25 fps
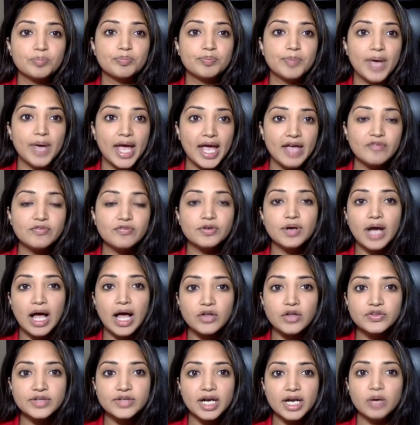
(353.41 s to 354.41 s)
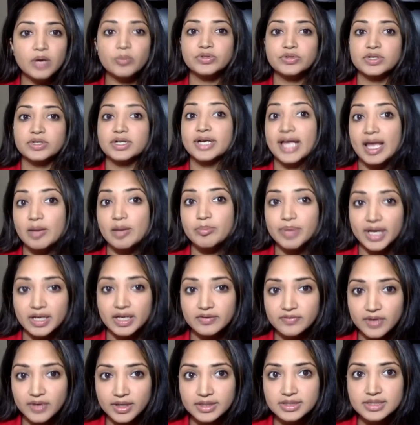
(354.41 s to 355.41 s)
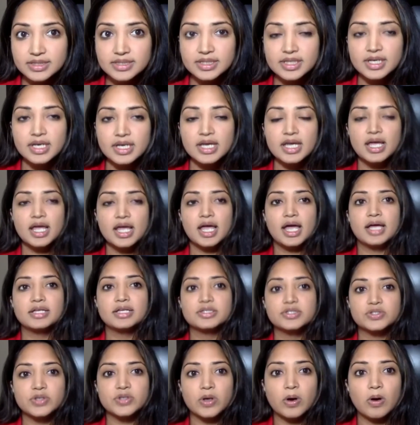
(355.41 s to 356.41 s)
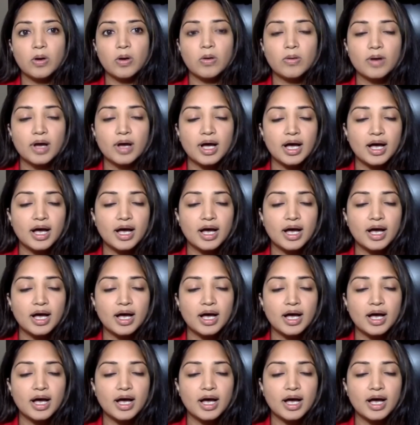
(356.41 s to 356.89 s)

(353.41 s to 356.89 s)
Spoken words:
pay for healthcare with their campaign funds. And so